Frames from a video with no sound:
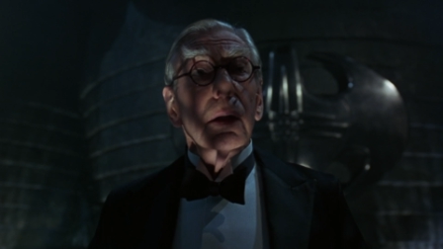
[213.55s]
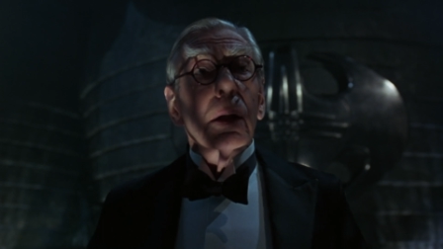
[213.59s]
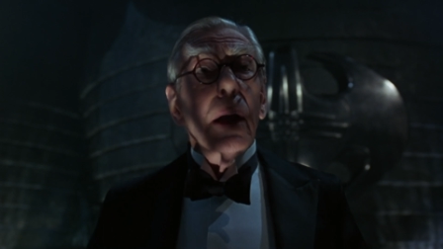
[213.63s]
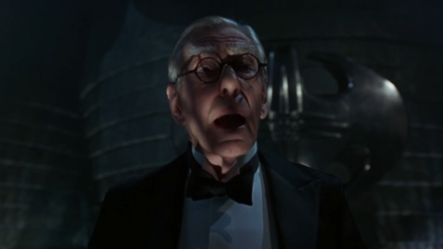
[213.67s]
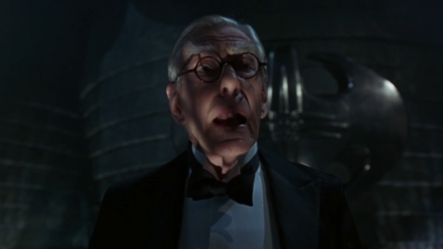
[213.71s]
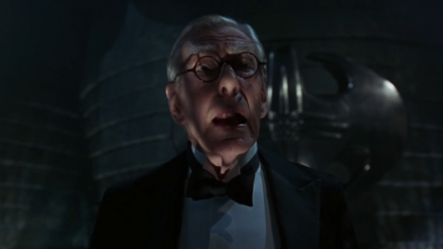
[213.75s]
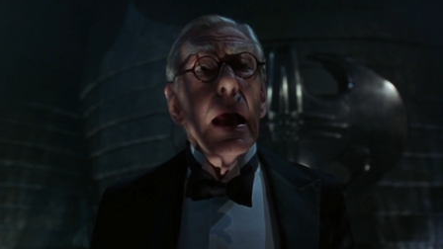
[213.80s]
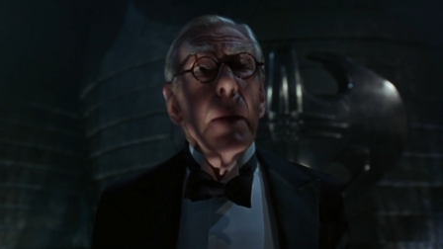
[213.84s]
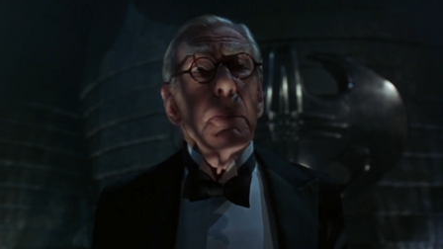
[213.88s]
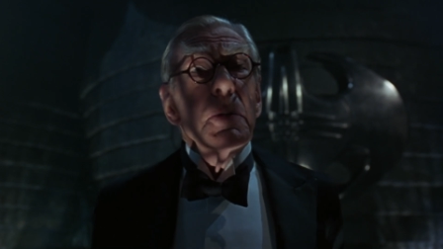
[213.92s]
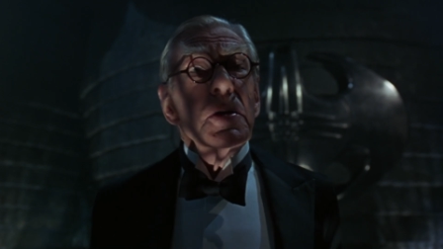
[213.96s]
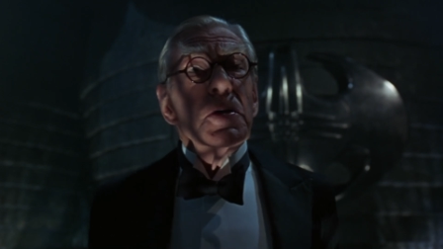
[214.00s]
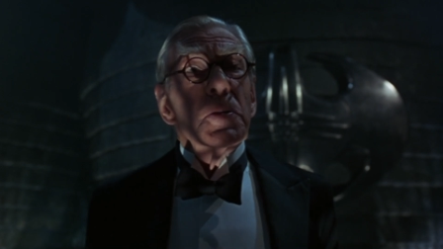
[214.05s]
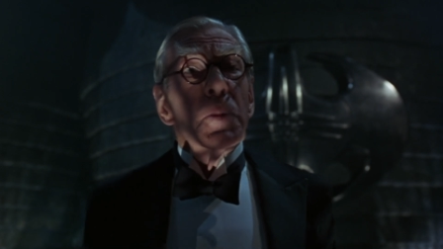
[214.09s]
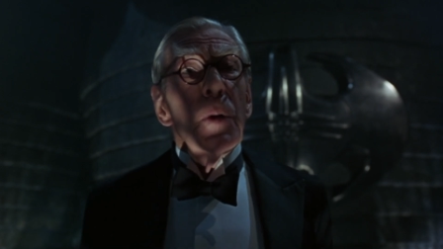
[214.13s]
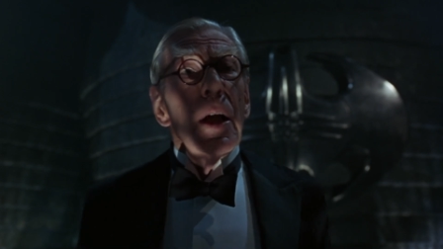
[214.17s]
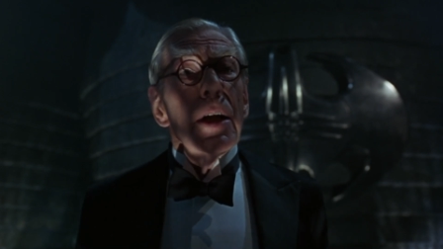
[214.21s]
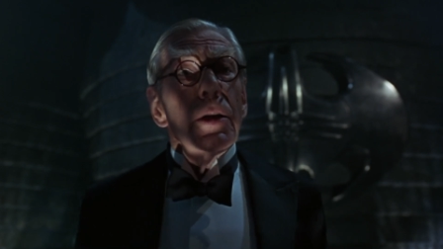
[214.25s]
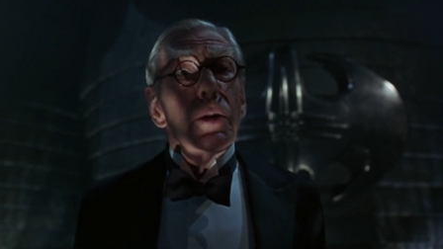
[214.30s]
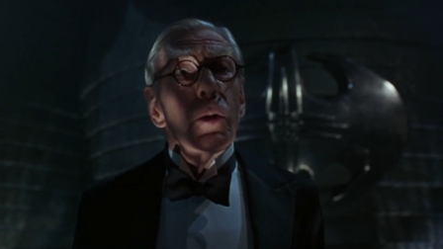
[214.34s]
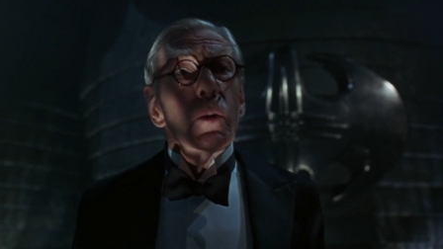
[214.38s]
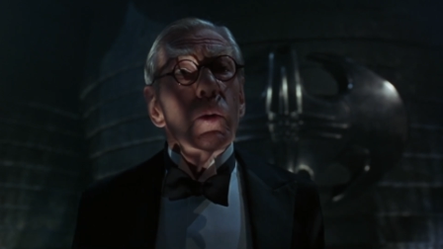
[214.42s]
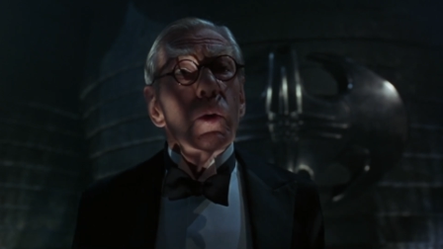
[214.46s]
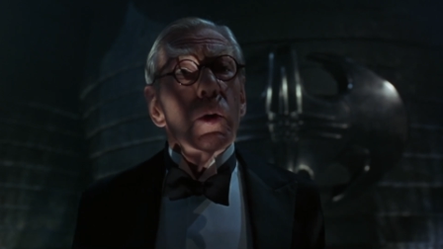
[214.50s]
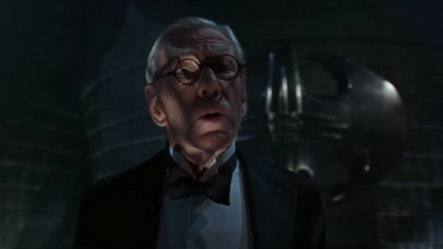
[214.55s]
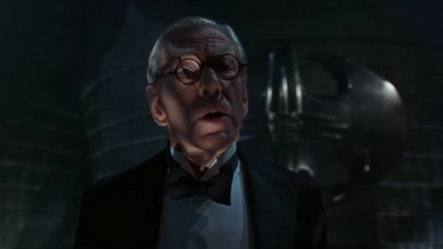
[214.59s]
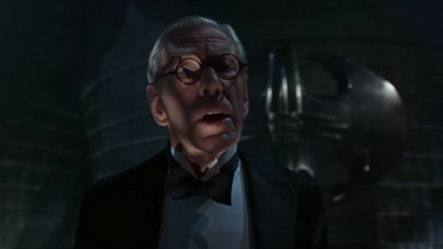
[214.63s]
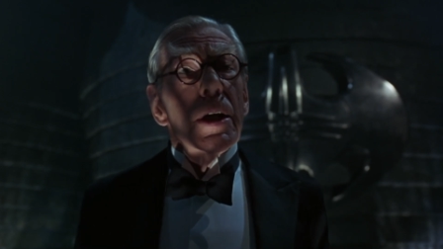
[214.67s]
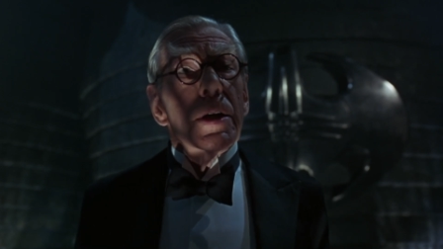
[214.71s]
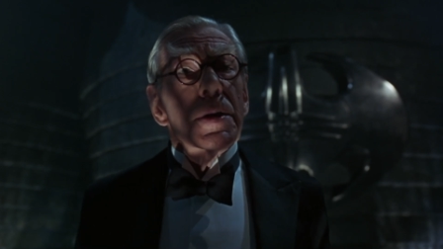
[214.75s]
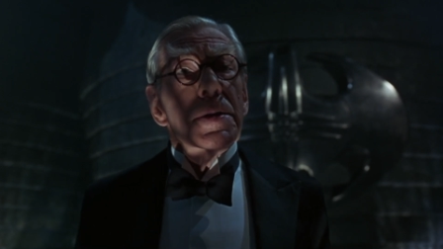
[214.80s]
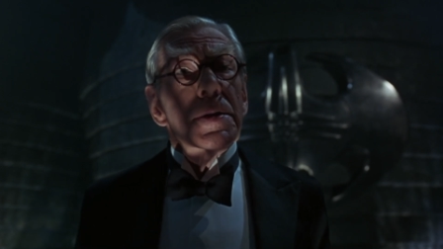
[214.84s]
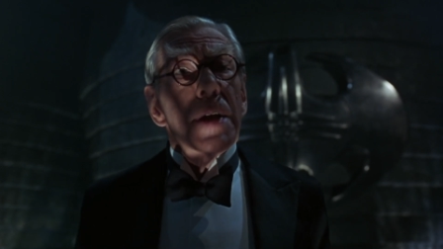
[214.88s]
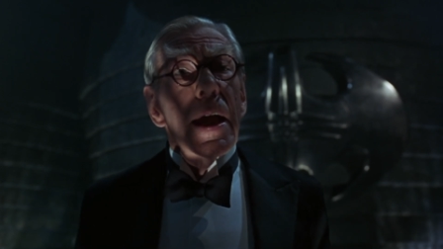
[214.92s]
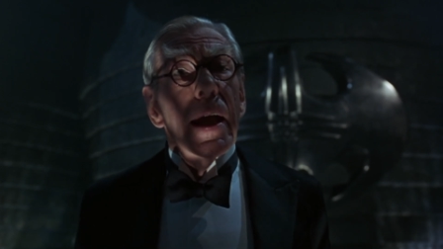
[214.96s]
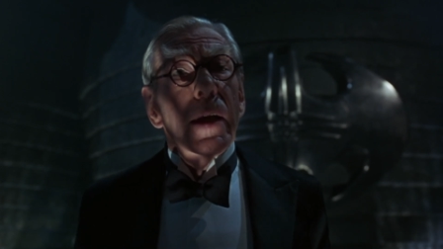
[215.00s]
Can I persuade you to take
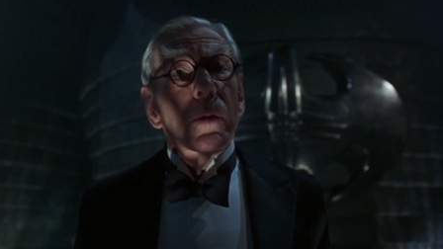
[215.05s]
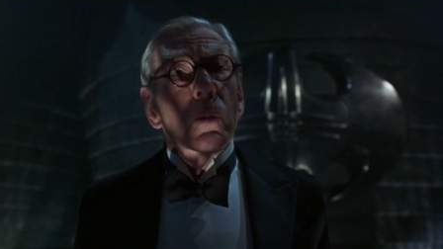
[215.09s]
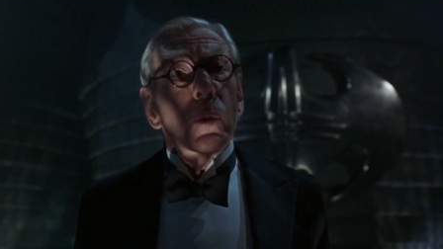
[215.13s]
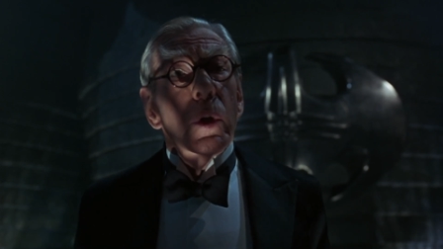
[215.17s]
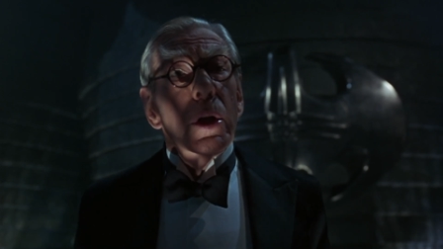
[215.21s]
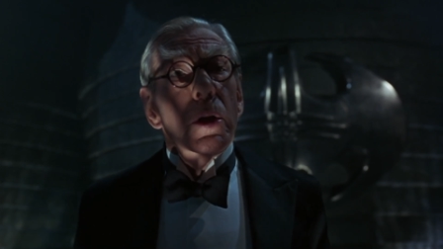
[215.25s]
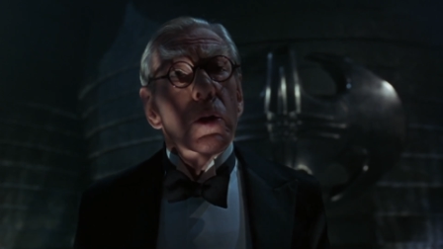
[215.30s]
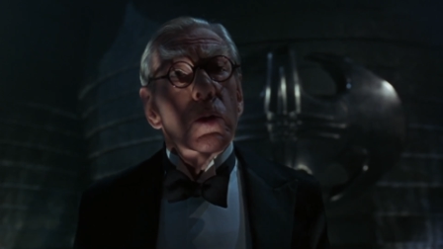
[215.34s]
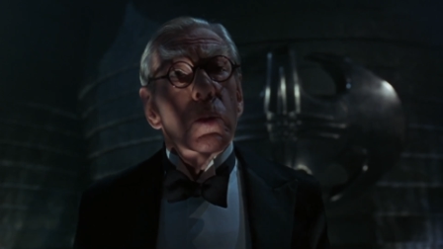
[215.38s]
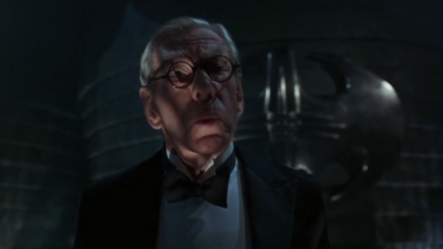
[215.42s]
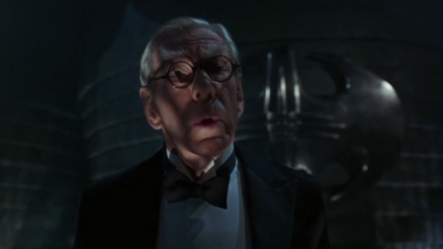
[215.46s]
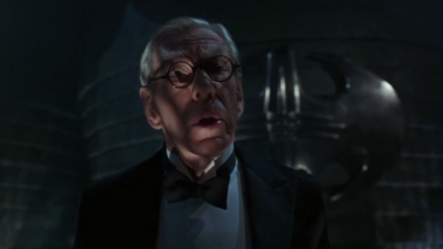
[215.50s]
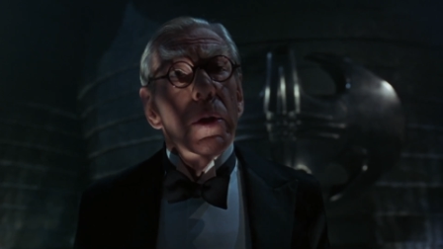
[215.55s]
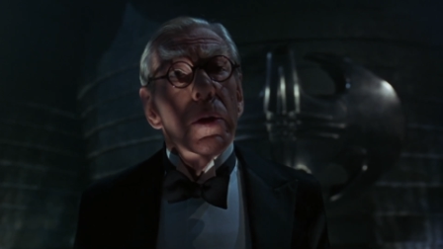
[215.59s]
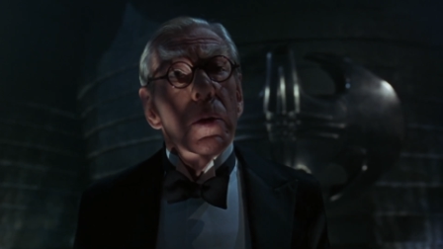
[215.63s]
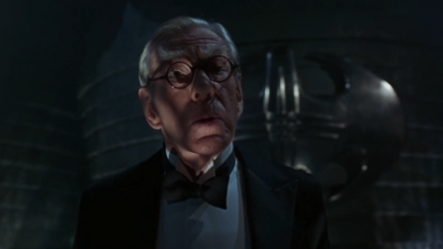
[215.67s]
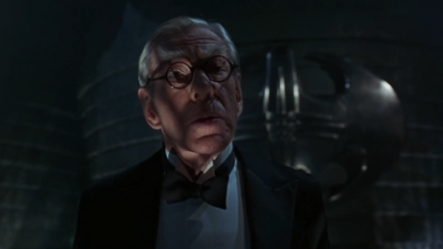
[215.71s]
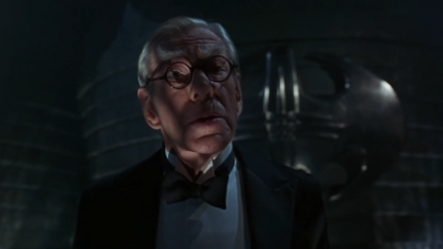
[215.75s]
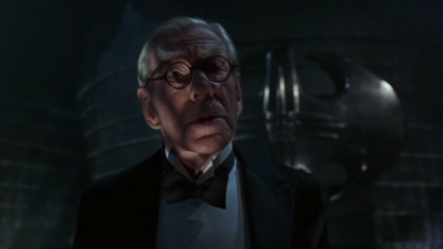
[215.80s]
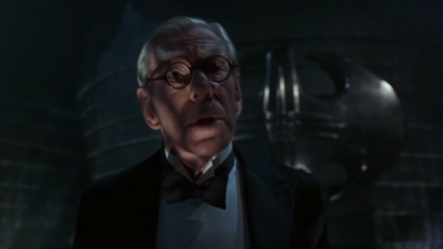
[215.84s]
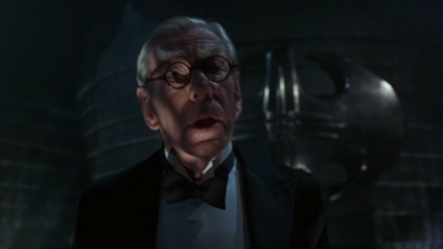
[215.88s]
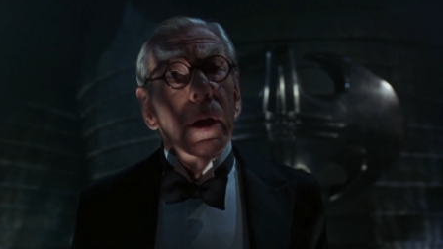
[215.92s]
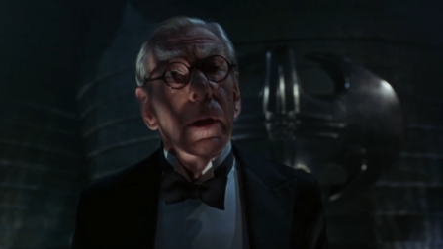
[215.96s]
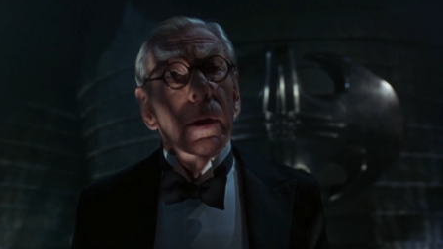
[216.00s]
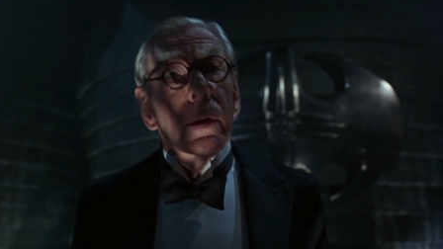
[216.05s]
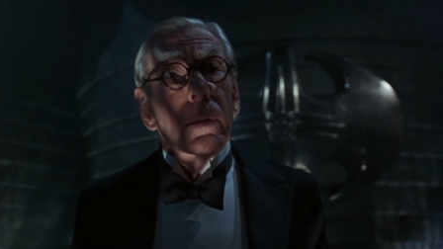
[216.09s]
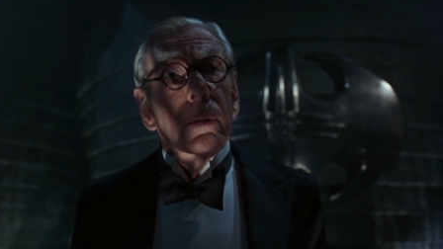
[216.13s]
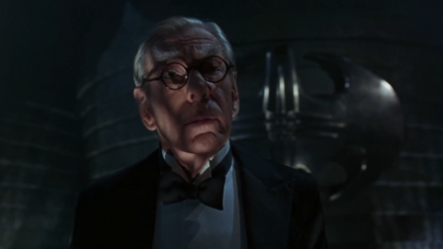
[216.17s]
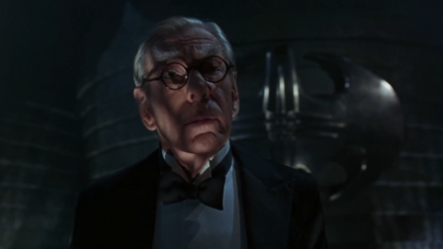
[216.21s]
a sandwich with you, sir?